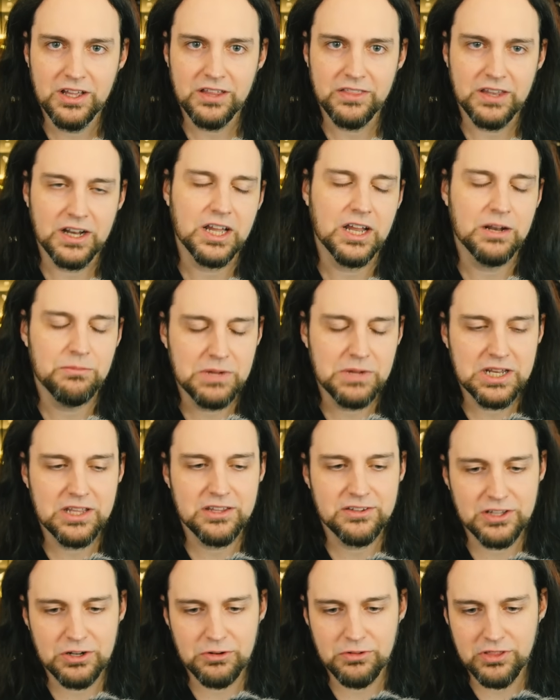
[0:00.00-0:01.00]
And I got a media
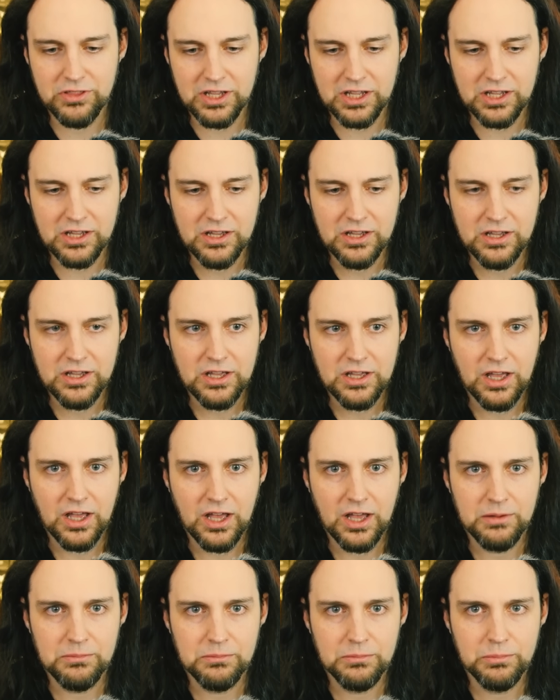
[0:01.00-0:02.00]
center thing.
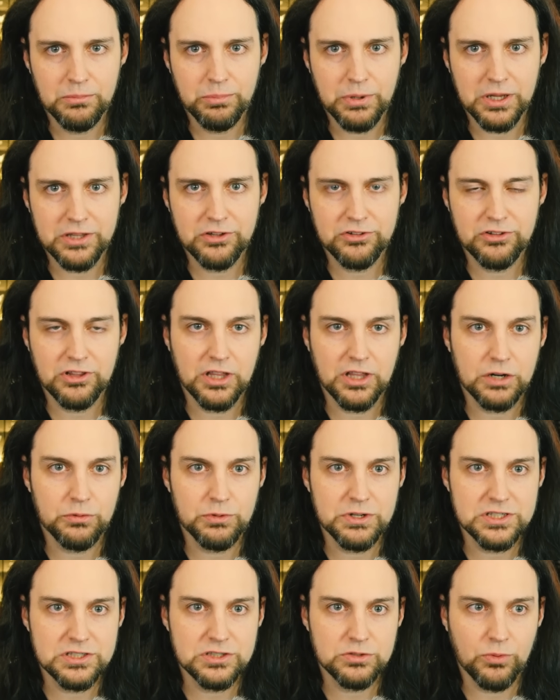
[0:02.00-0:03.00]
Um, but there's a lot of
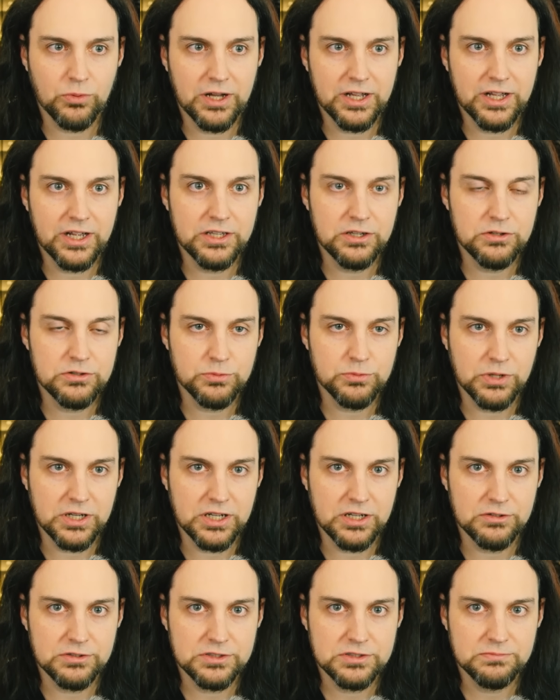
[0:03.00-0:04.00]
reasons why I use
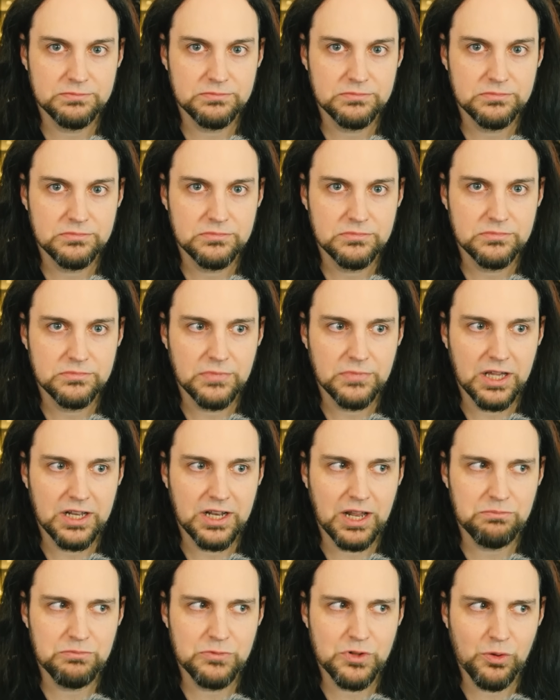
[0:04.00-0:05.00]
Windows
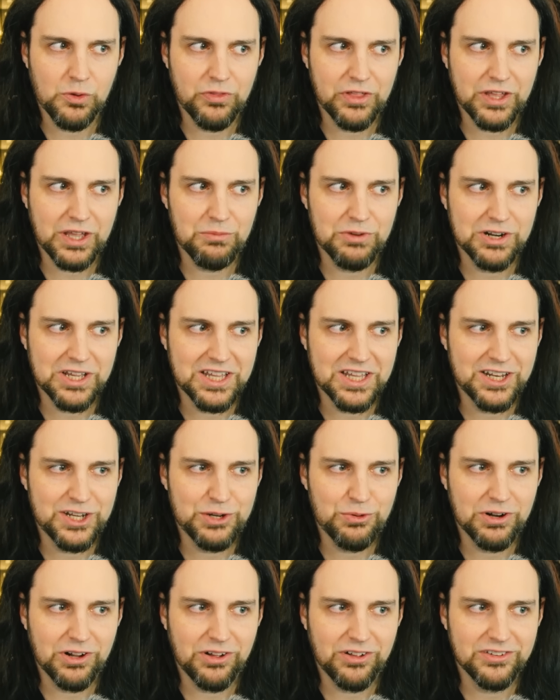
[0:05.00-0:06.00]
and I don't think I'm going to get
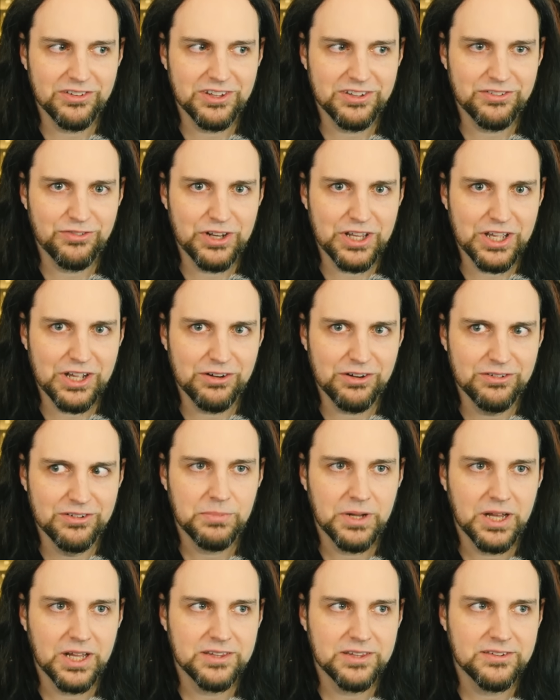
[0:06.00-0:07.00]
into it all in this video,
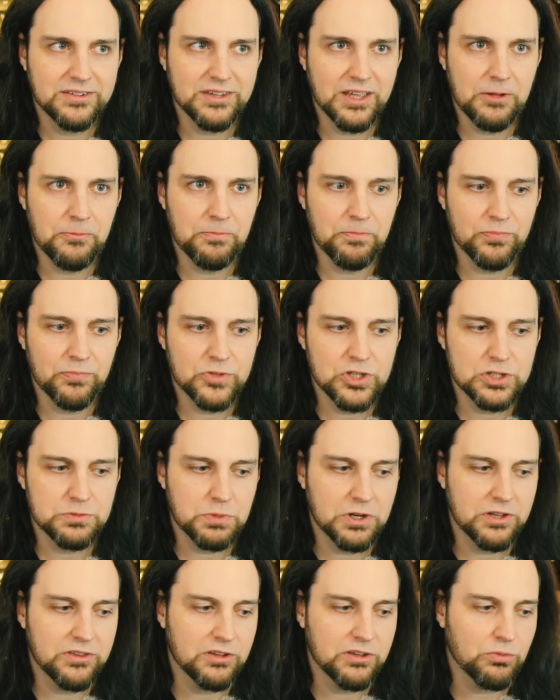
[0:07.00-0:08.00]
but um, just
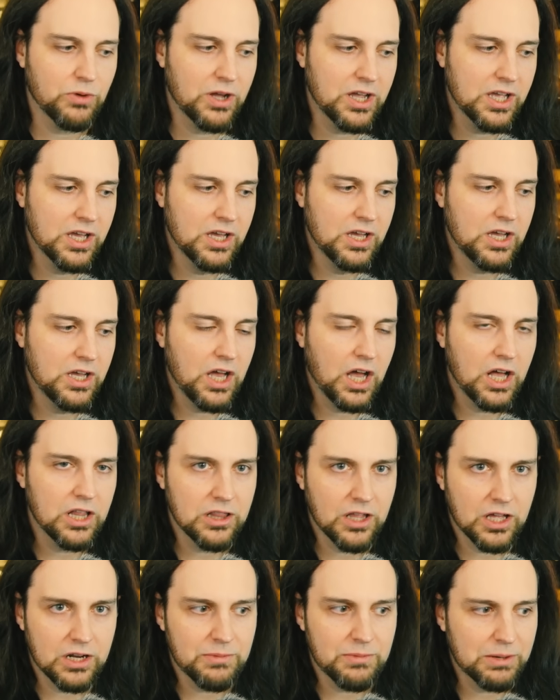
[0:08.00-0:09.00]
put it this way. A
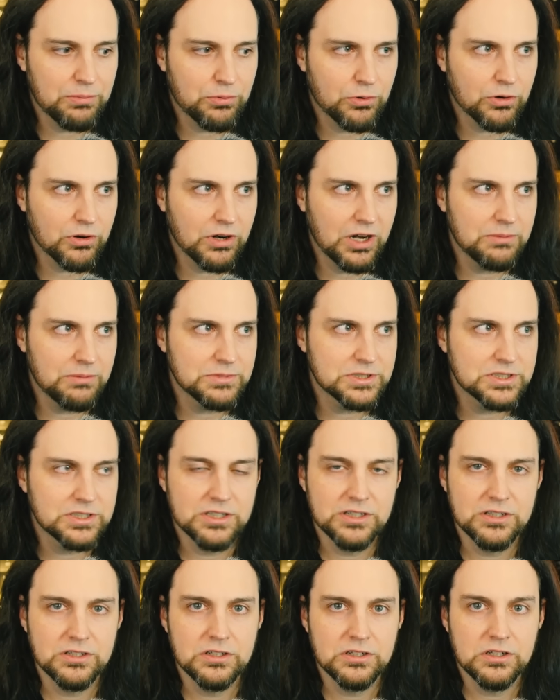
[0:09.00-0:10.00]
lot of my programs
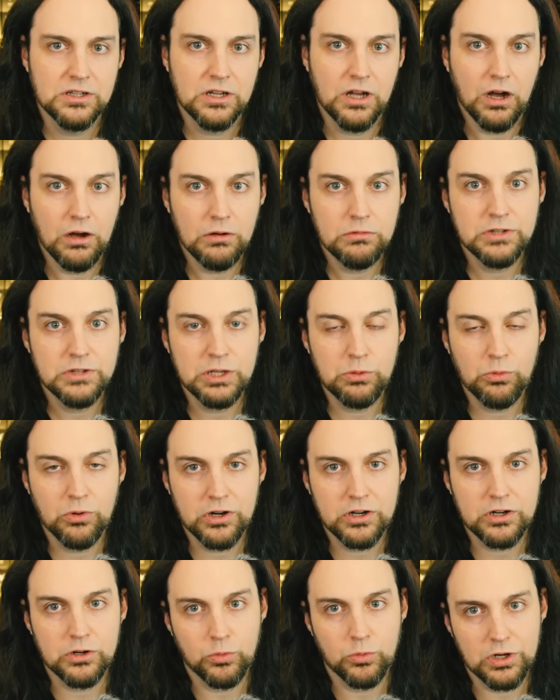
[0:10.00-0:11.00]
only
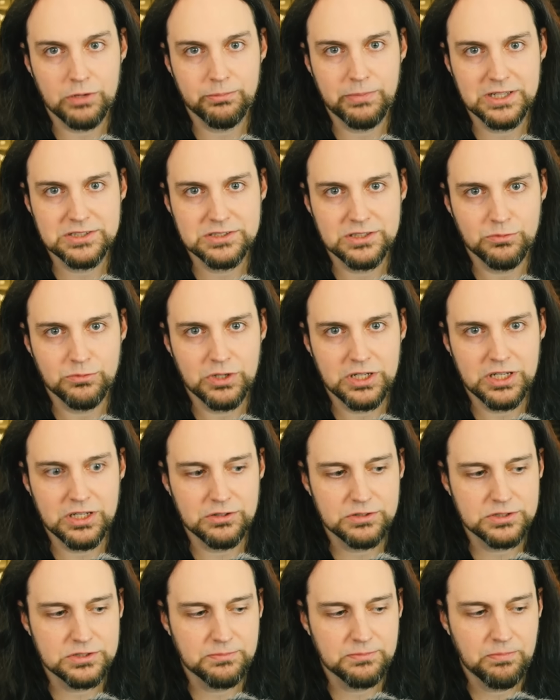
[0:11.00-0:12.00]
work or work best in
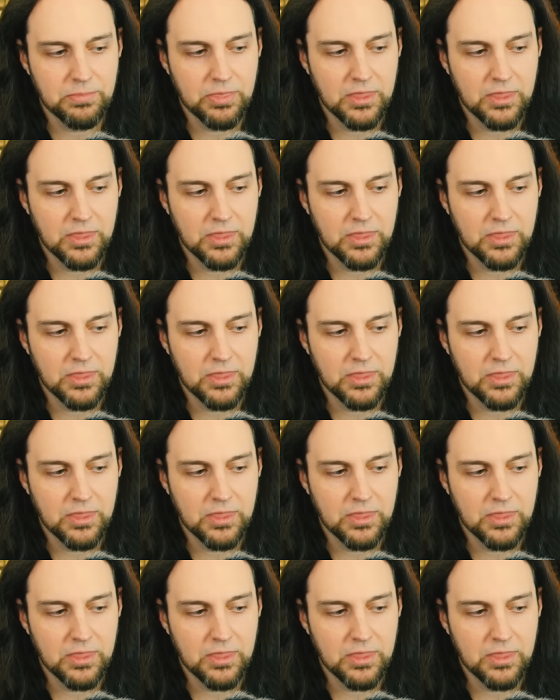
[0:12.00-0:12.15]
Windows,